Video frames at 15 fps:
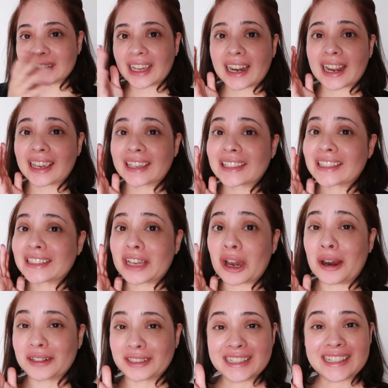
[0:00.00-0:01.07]
and I can
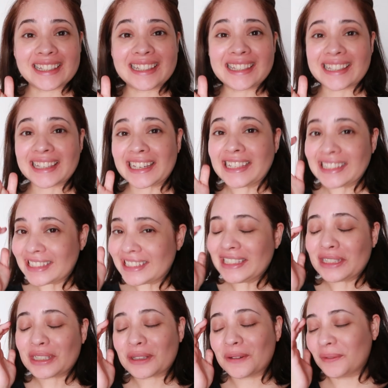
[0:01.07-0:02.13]
honestly say this
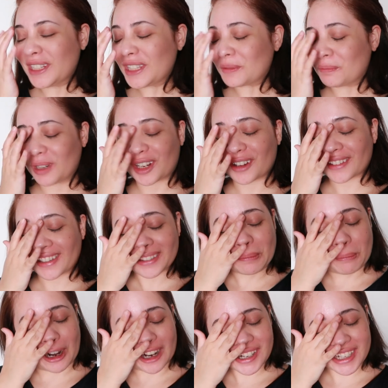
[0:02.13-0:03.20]
is so much better than The
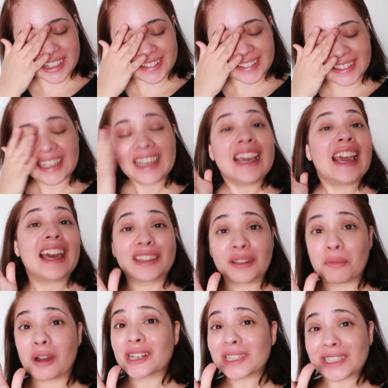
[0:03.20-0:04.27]
Martian, and The
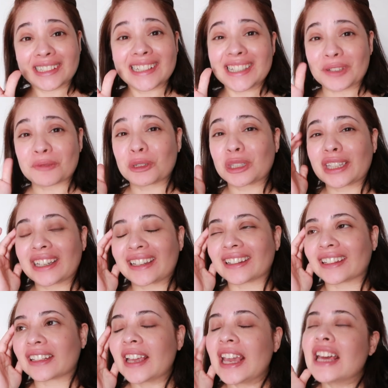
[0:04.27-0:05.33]
Martian is really
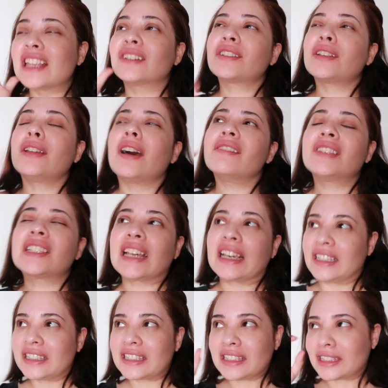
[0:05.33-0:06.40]
good. There's a lot of
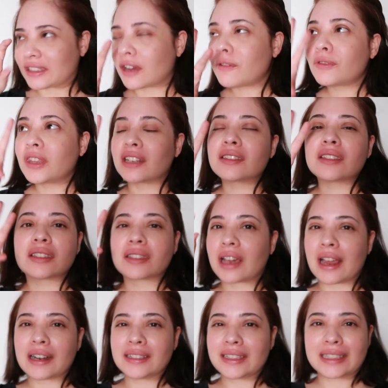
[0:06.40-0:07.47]
sciencey stuff that I just
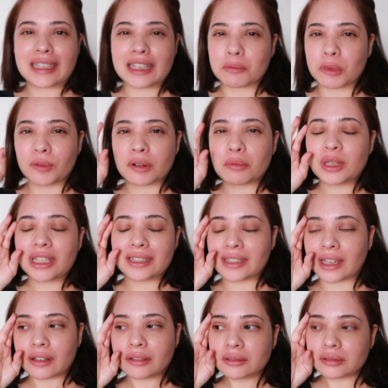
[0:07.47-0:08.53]
kind of skim over because
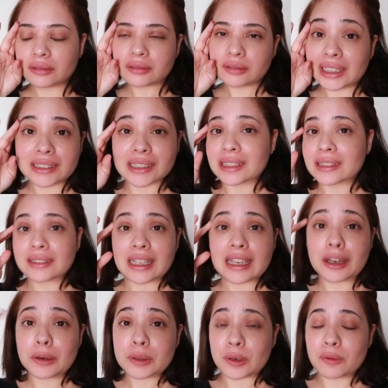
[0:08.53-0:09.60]

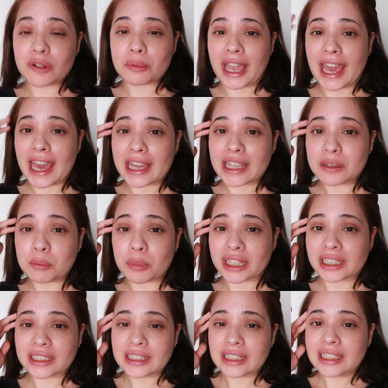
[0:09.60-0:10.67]
it goes over my head,
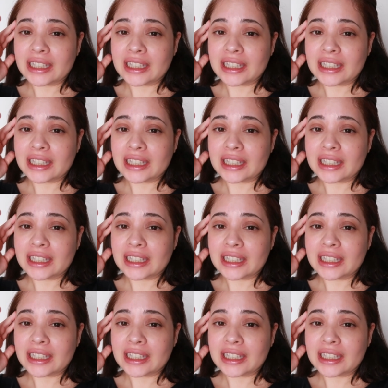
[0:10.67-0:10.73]
but